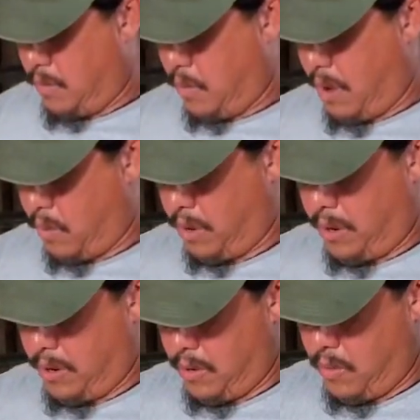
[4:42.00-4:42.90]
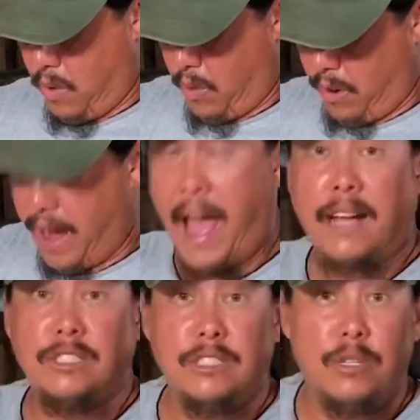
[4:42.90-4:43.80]
while we're
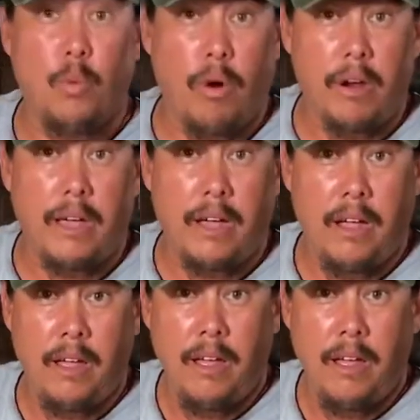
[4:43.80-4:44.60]
actually working